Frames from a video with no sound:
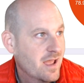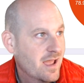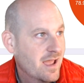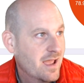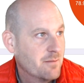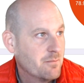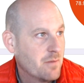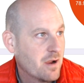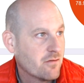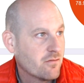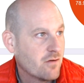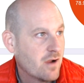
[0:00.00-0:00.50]

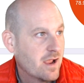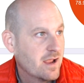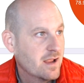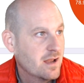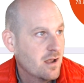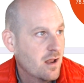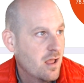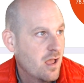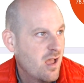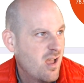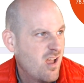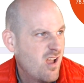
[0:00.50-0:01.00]
Am I
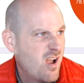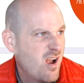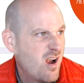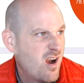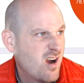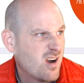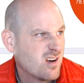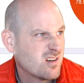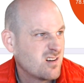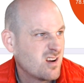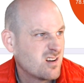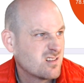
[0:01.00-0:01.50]
right?
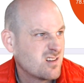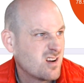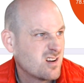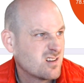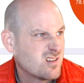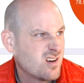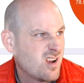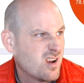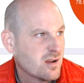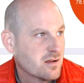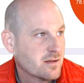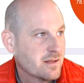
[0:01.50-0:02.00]

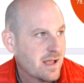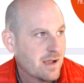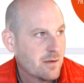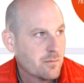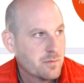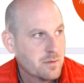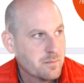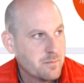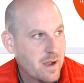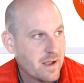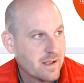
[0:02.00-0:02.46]
That would be my